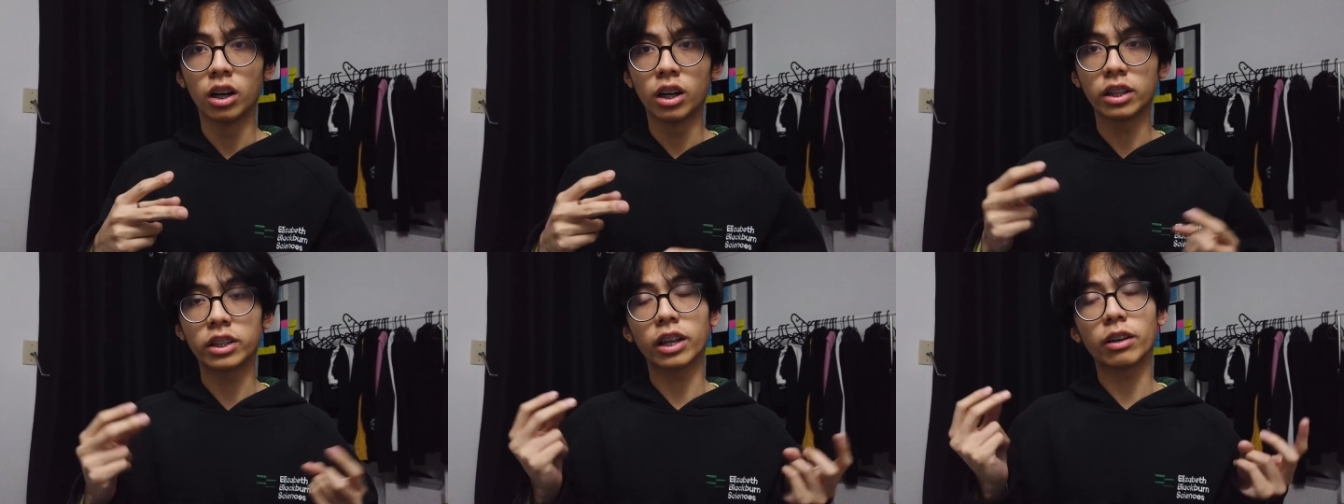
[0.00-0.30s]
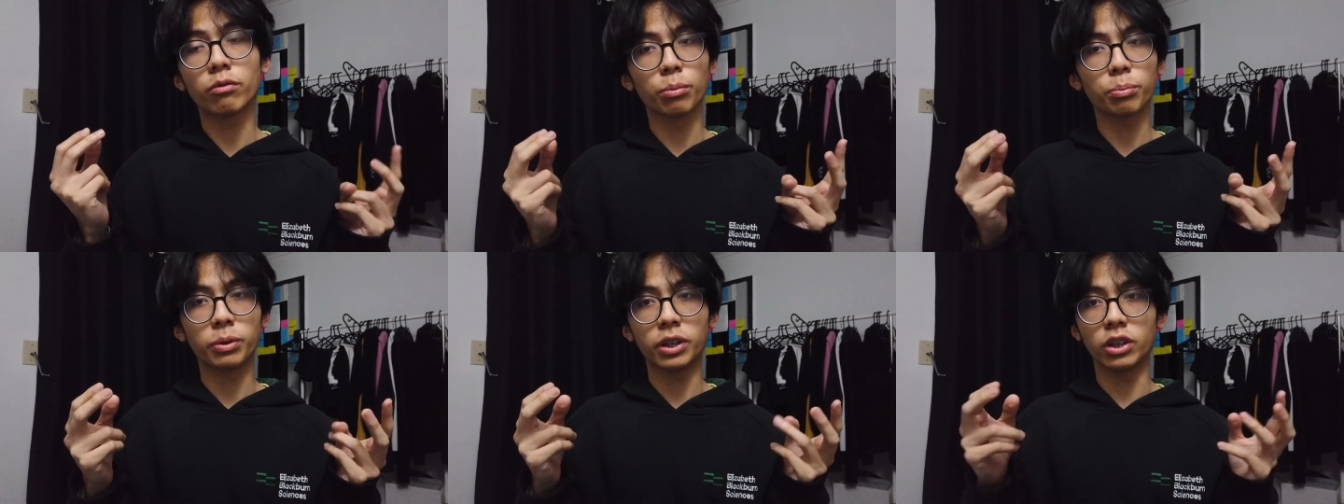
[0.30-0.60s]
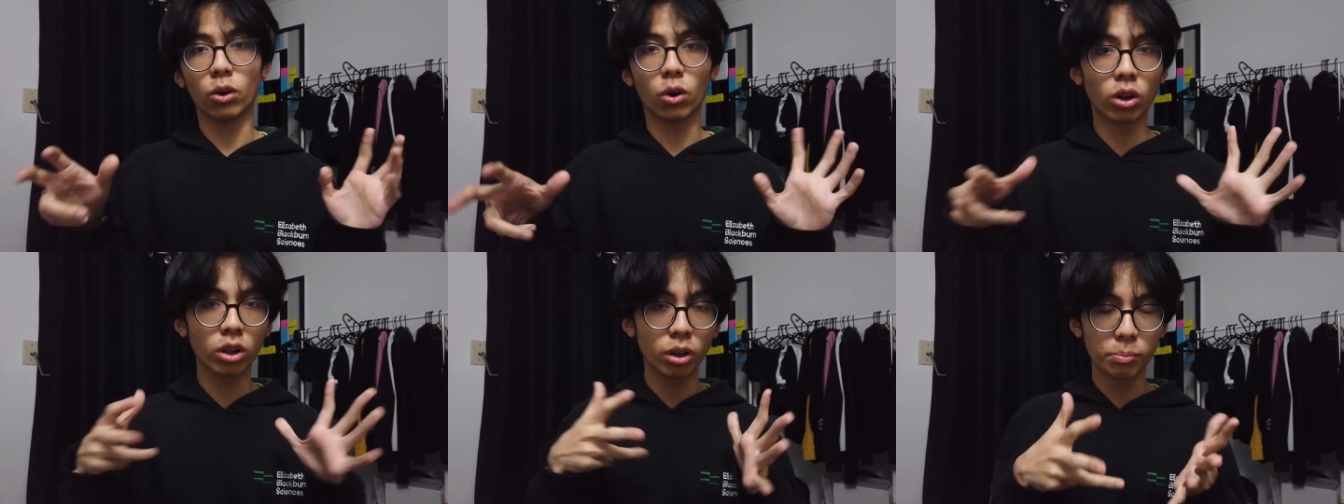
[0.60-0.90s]
and that will
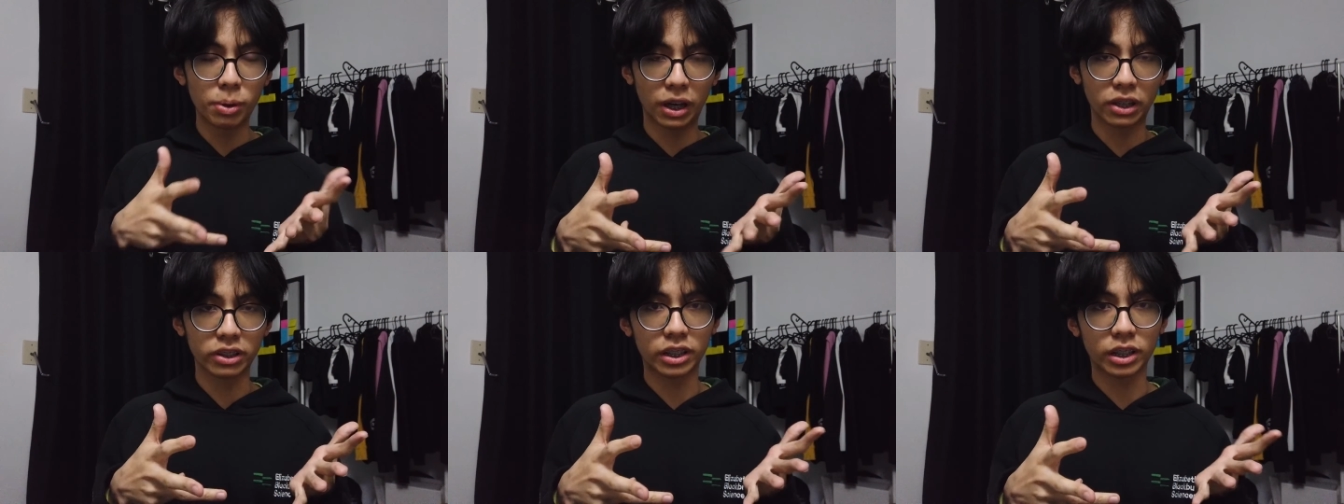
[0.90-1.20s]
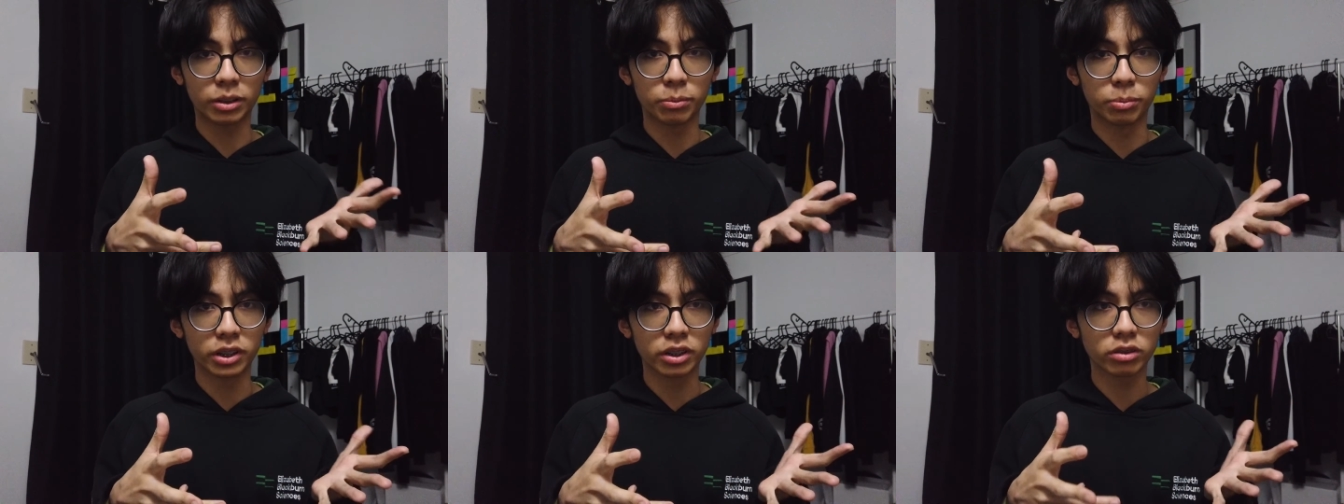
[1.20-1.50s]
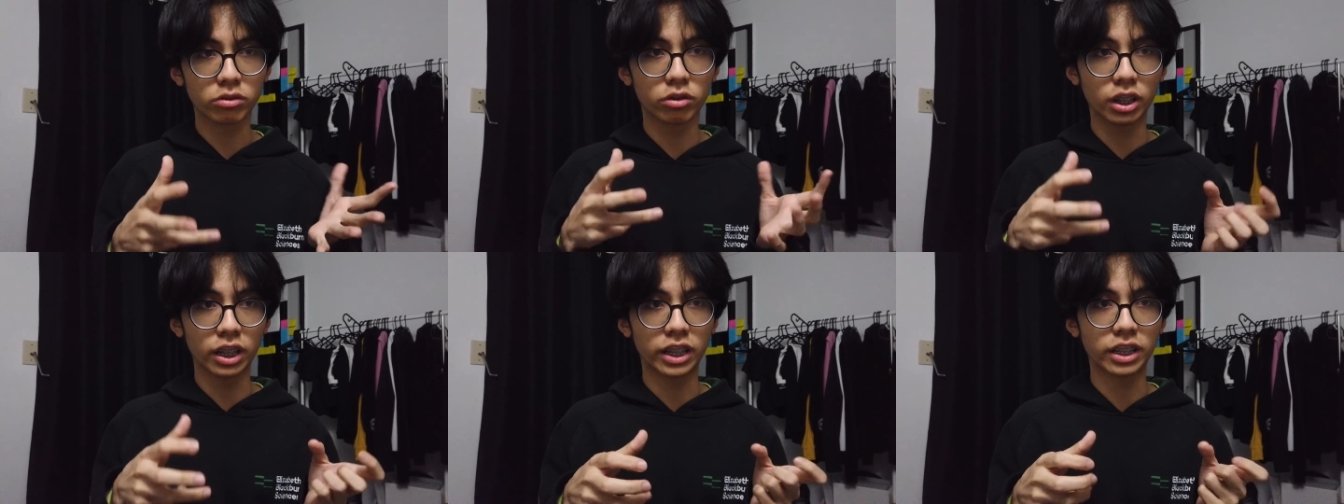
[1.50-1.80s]
be all about
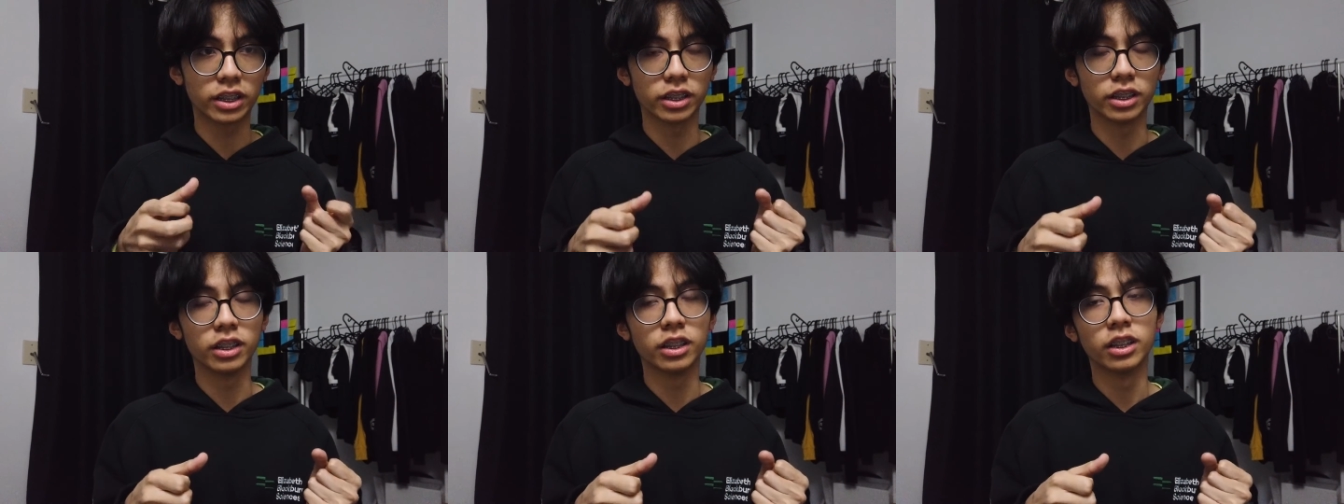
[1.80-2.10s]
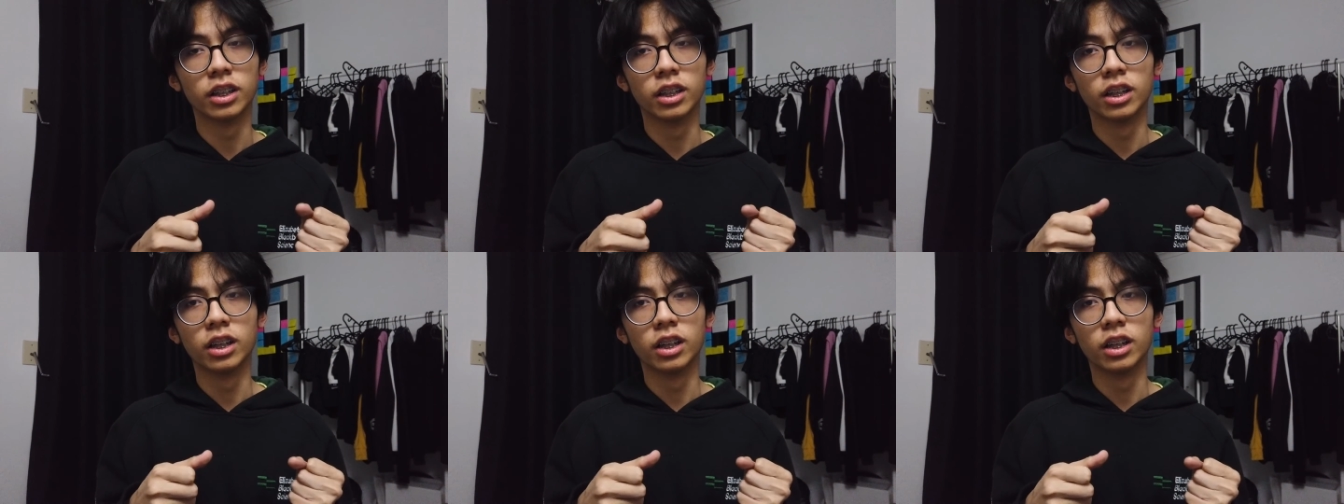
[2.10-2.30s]
EBIS related.